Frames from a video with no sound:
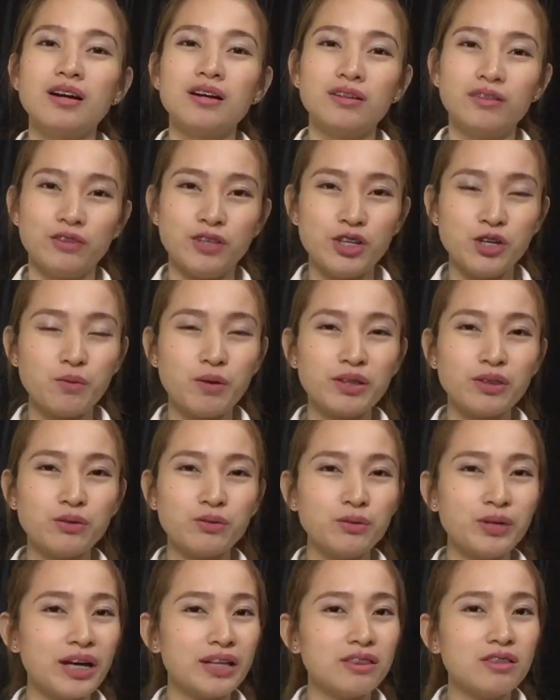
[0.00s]
Do you want to
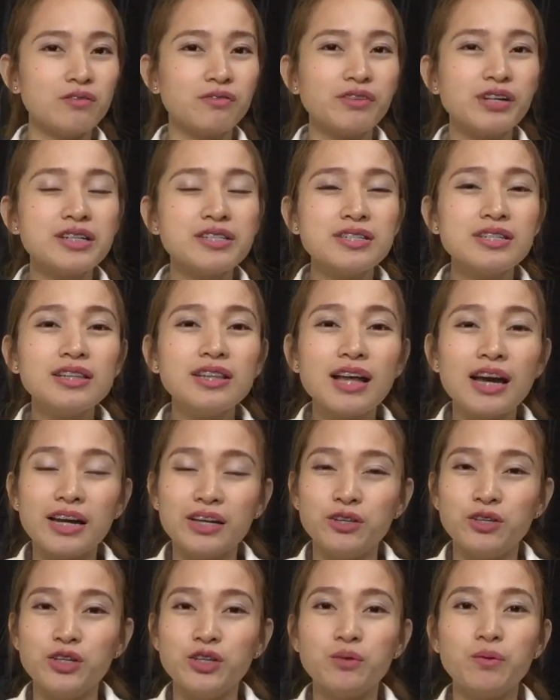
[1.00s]
get the first in line?
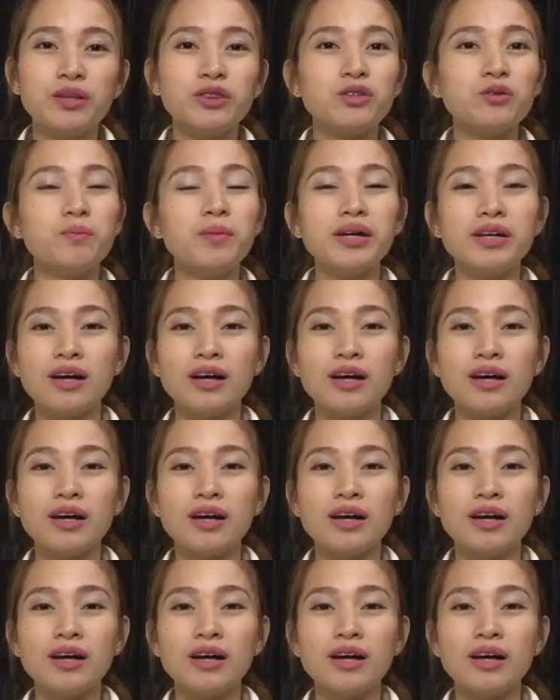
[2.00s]
Do you want to make